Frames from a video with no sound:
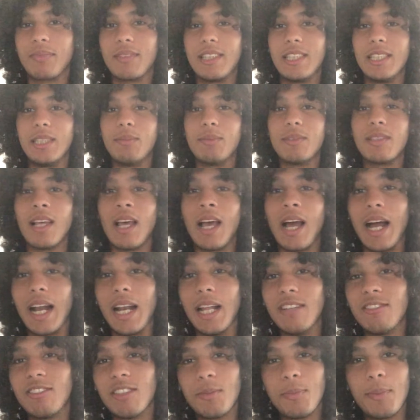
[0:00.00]
teams, and
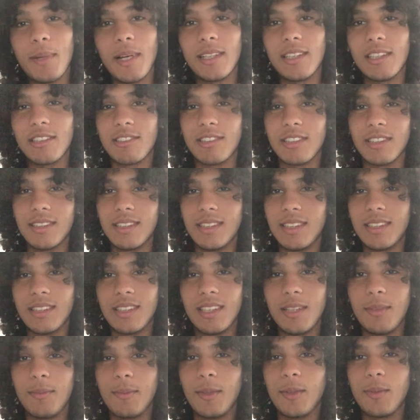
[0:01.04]
then just pay attention to
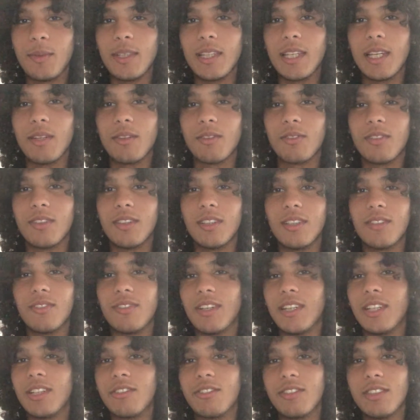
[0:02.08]
the midweek games for
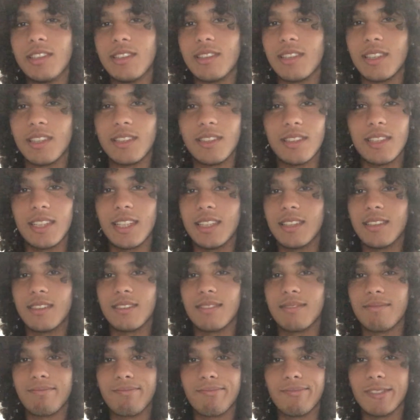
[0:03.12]
injuries. You know, that's
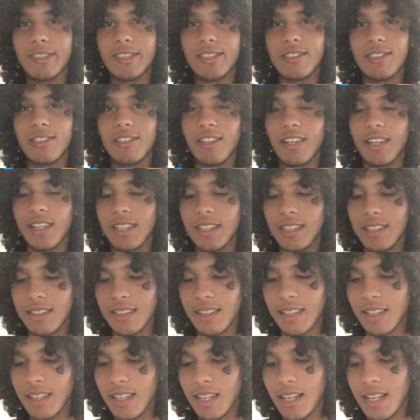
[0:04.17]
just the regular
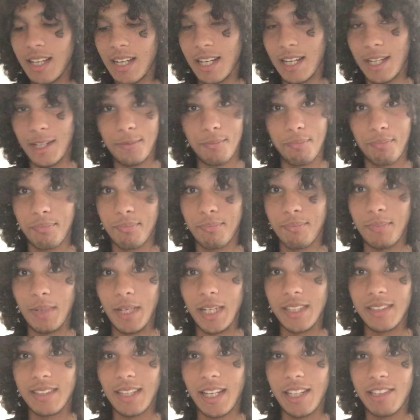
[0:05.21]
thing.
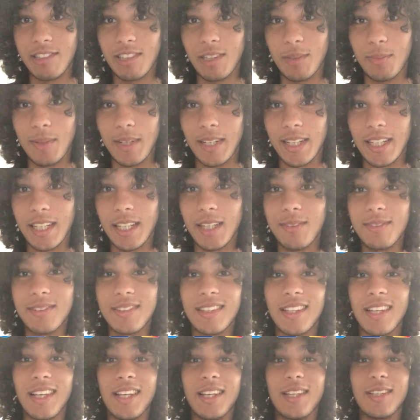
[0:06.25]
Players get injured playing games,
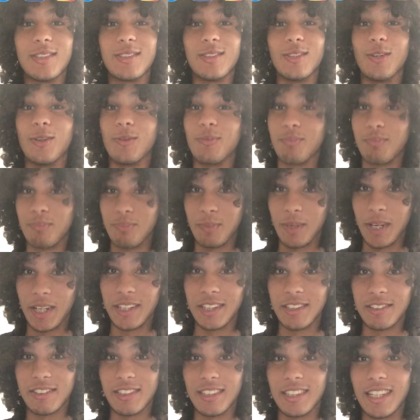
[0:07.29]
so pay
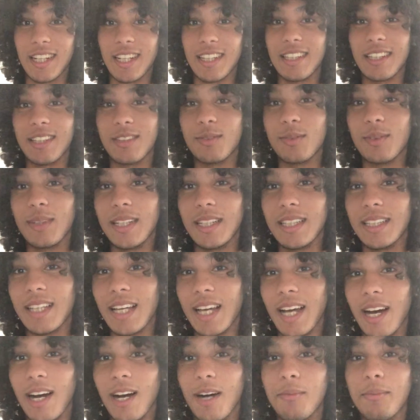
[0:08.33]
attention to that as well.
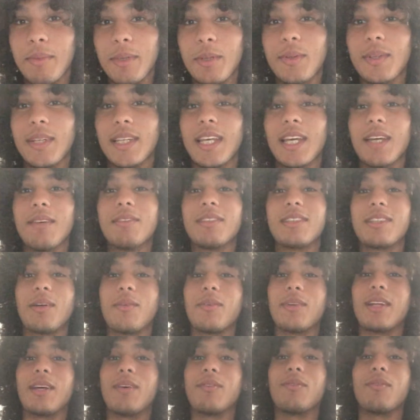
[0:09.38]
There are midweek games, some
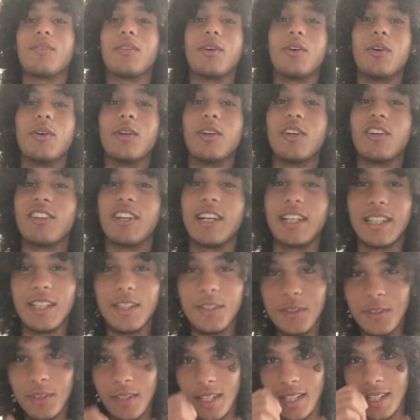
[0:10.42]
of them going on right
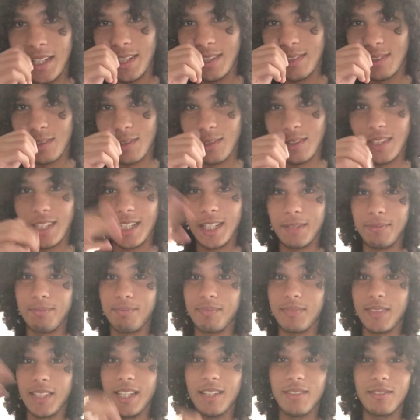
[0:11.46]
now. So
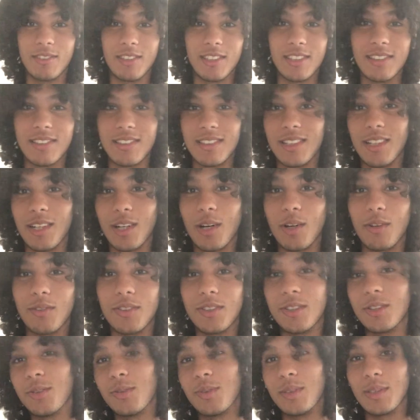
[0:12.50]
yeah, just look out
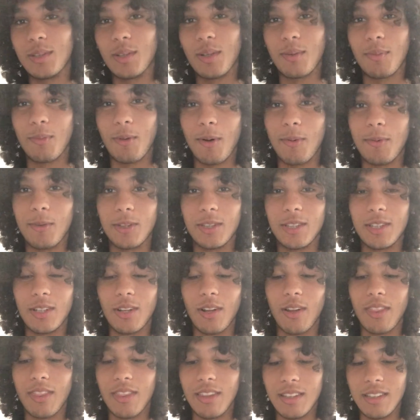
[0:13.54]
for those. We'll talk more about it
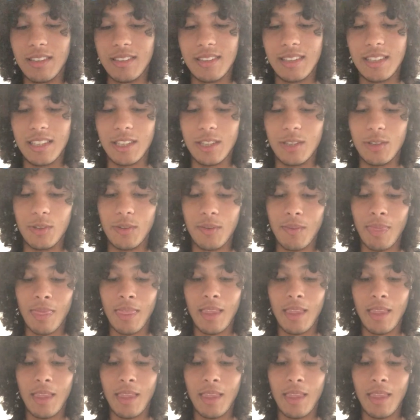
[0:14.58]
on Thursday though.